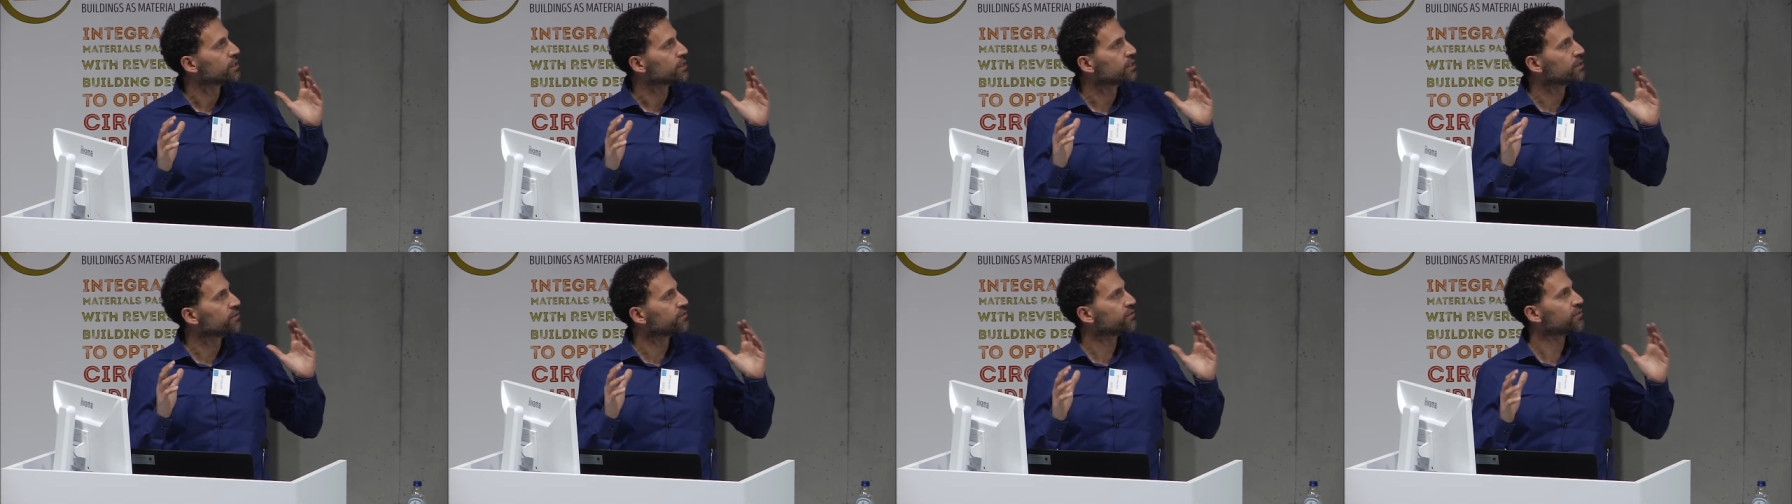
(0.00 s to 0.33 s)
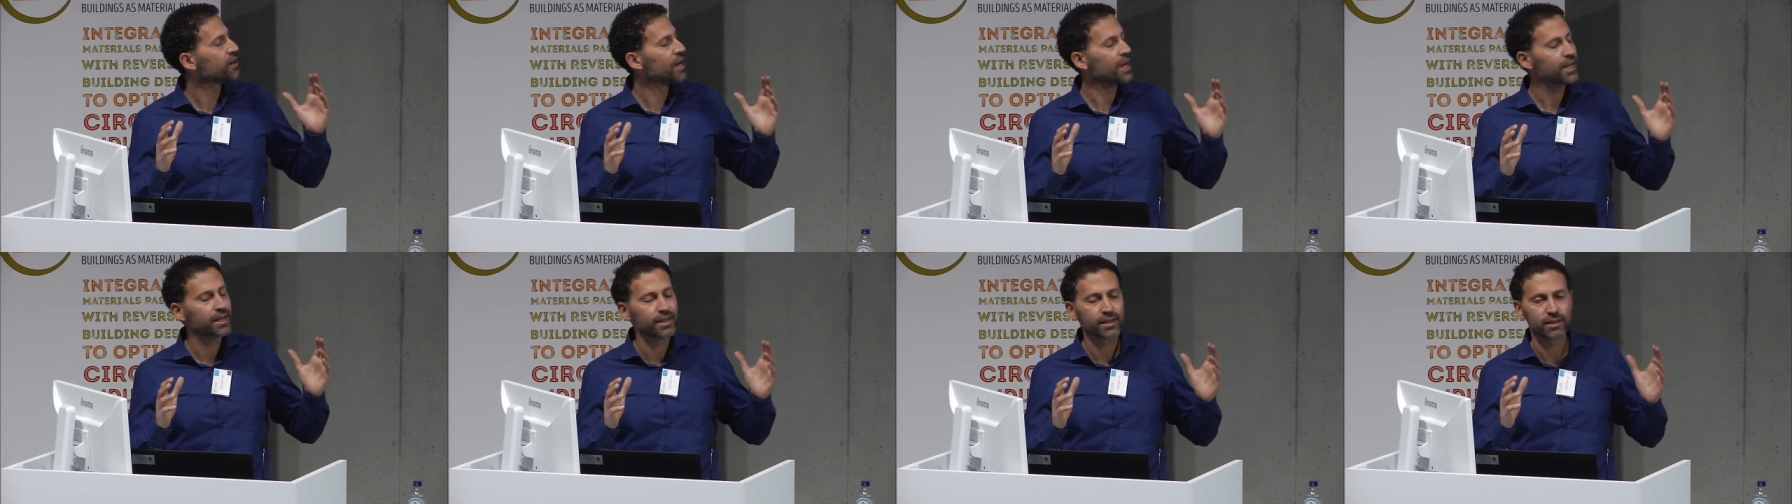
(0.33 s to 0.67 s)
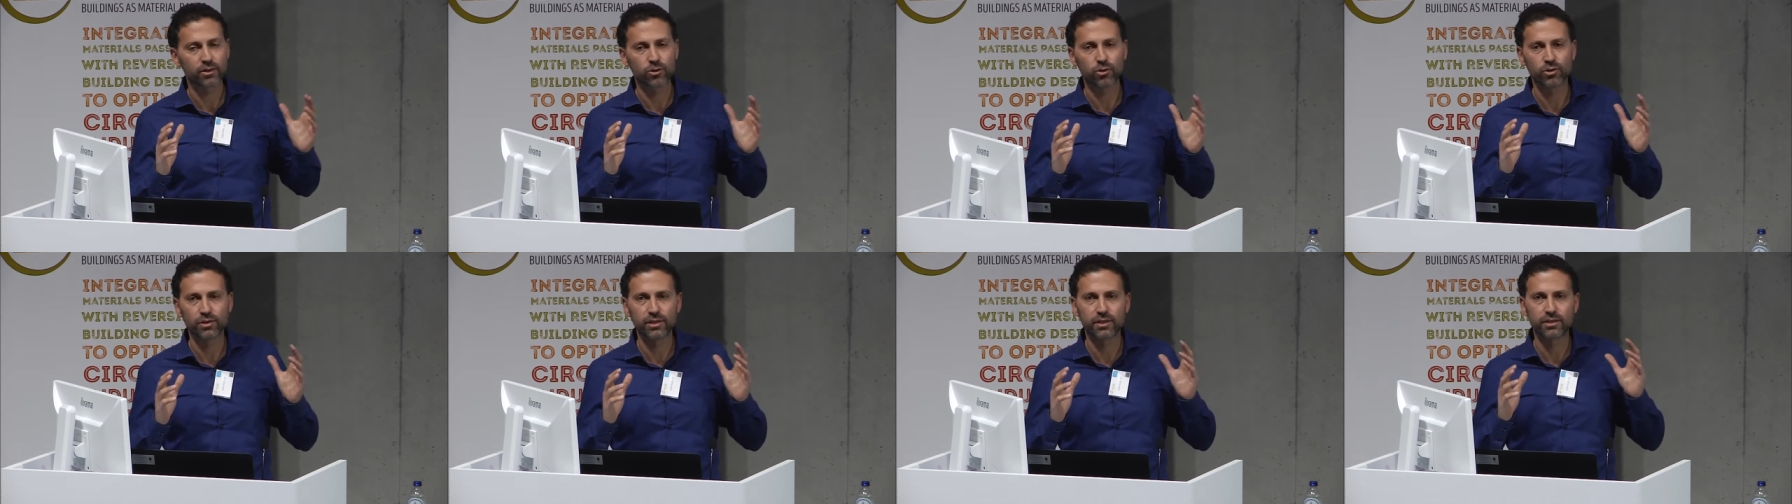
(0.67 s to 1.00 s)
defining
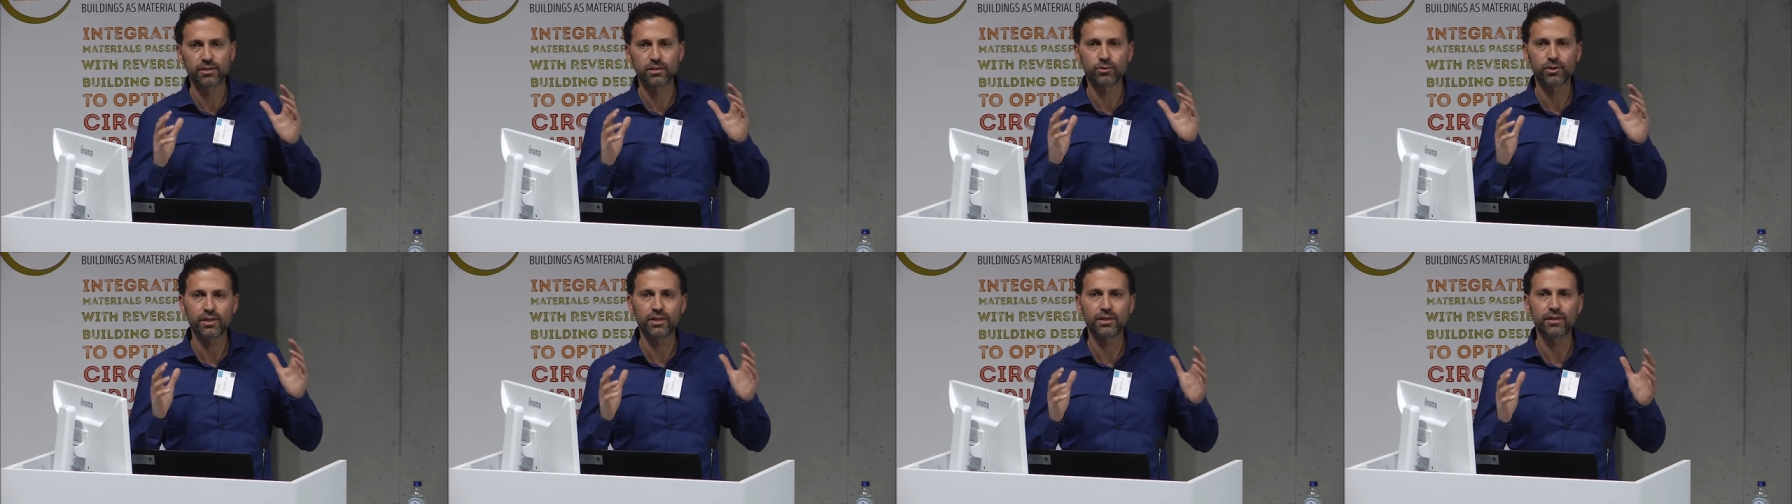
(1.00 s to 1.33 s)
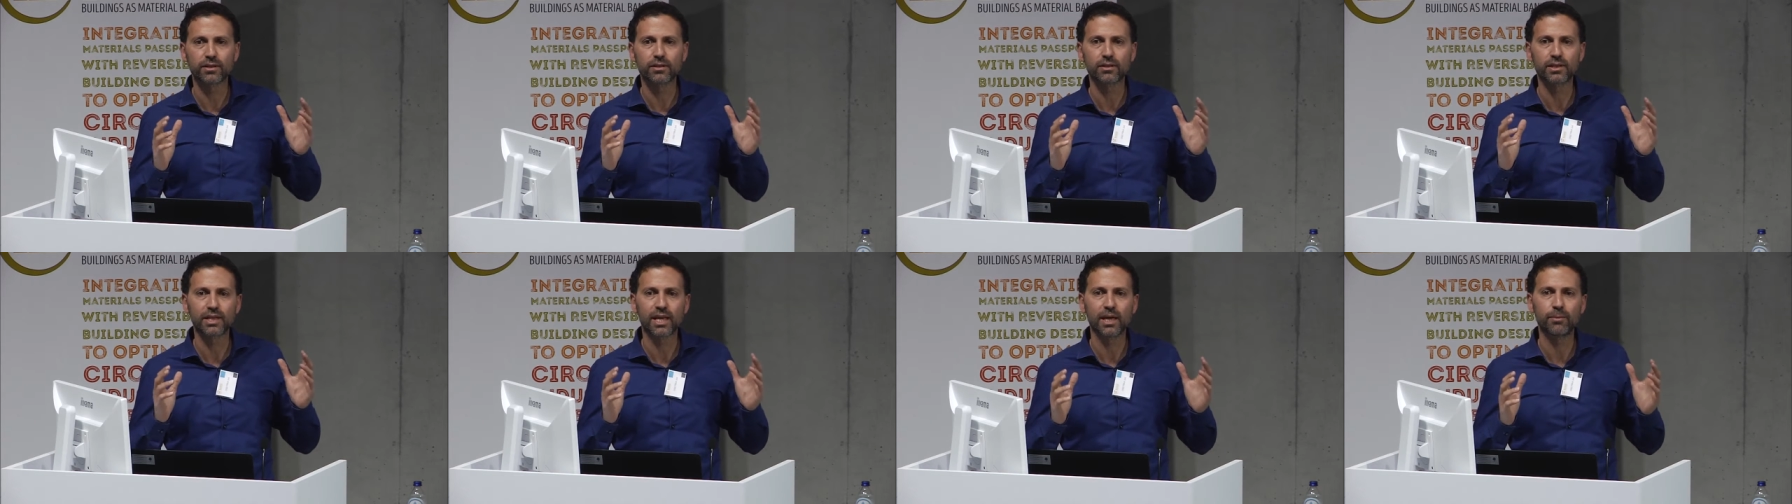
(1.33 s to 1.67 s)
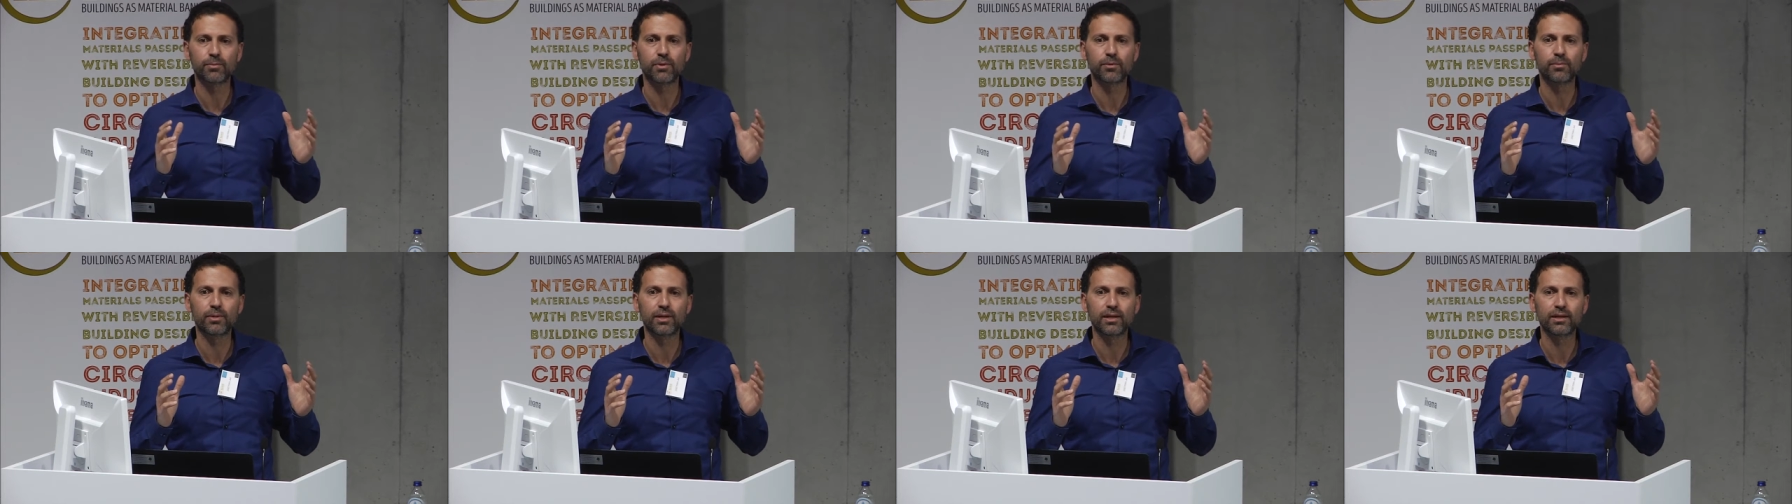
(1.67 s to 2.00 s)
all these critical
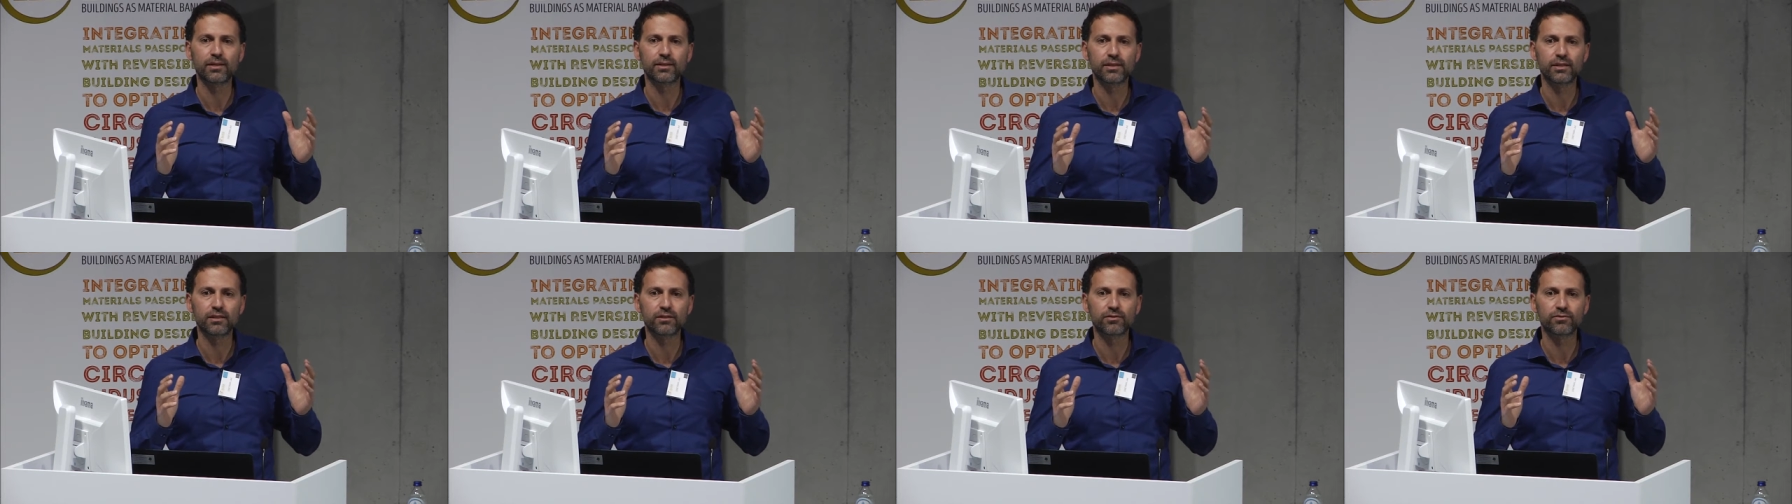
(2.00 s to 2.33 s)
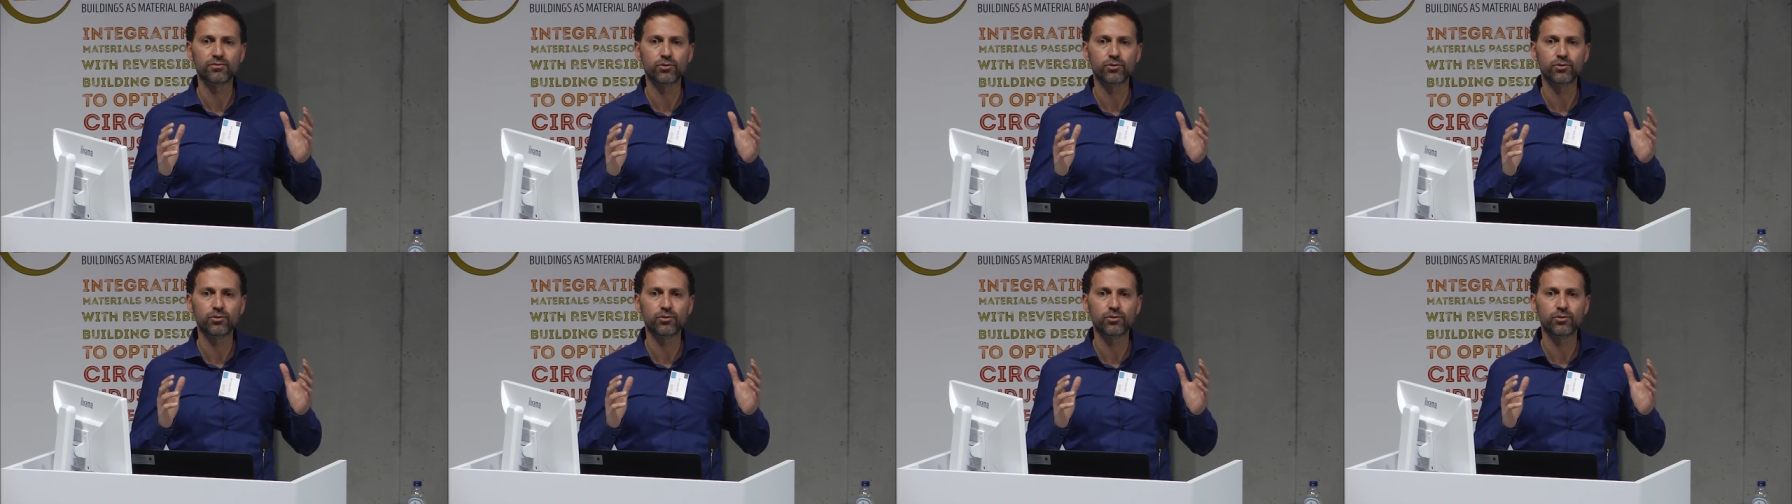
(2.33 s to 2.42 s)
capabilities